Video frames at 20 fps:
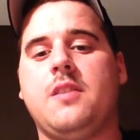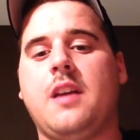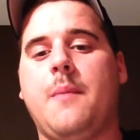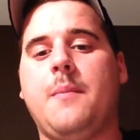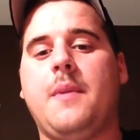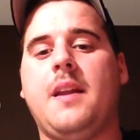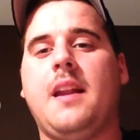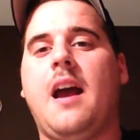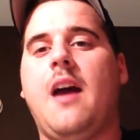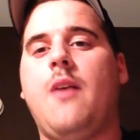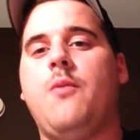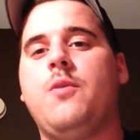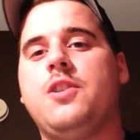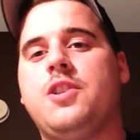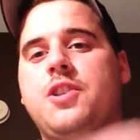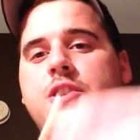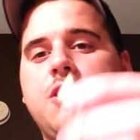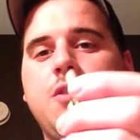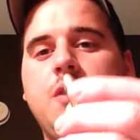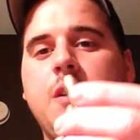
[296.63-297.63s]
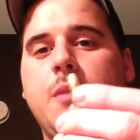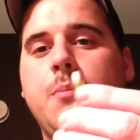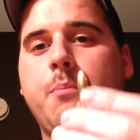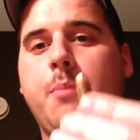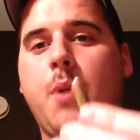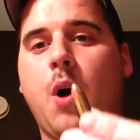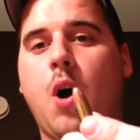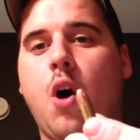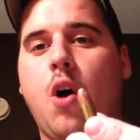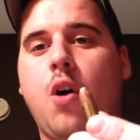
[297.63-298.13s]
I mean, I was shooting
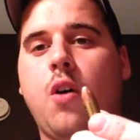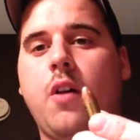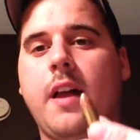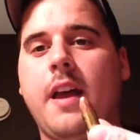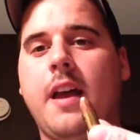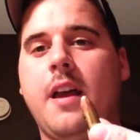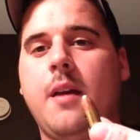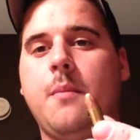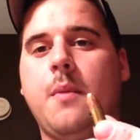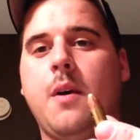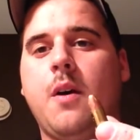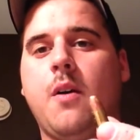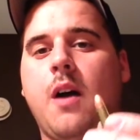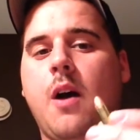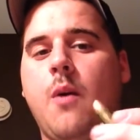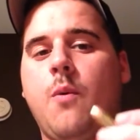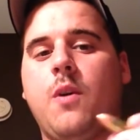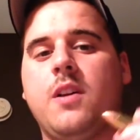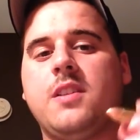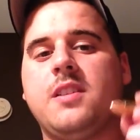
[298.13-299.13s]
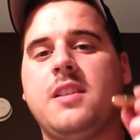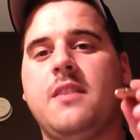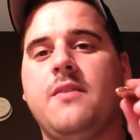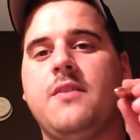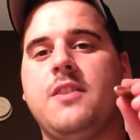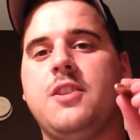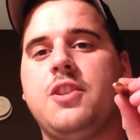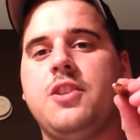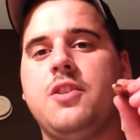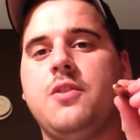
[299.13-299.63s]
ball ammo. I wasn't
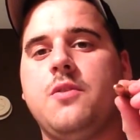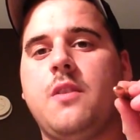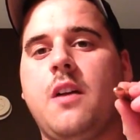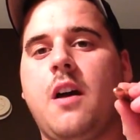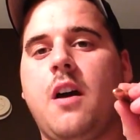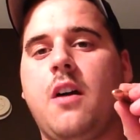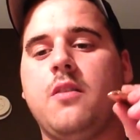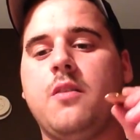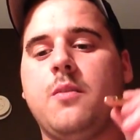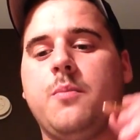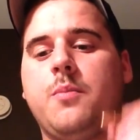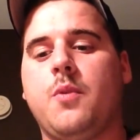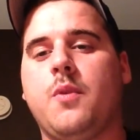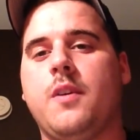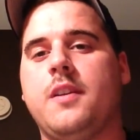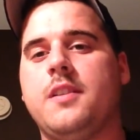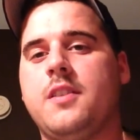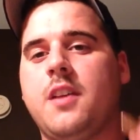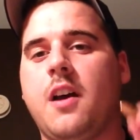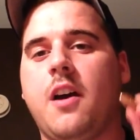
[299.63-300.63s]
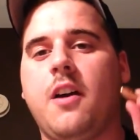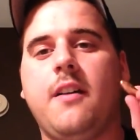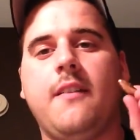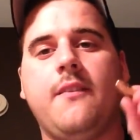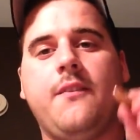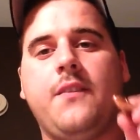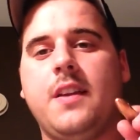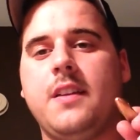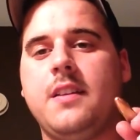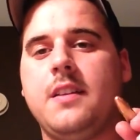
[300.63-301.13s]
even shooting hollow points.
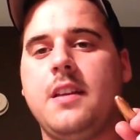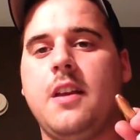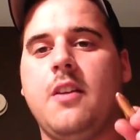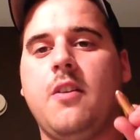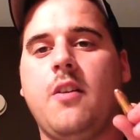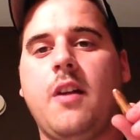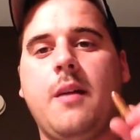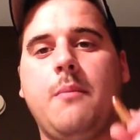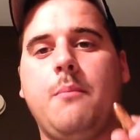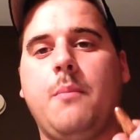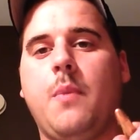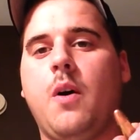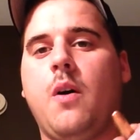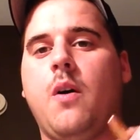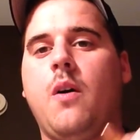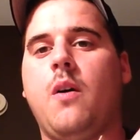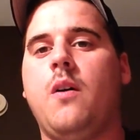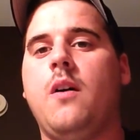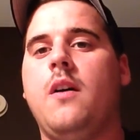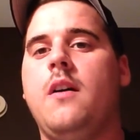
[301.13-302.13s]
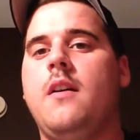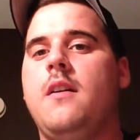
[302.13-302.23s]
115 grain ball,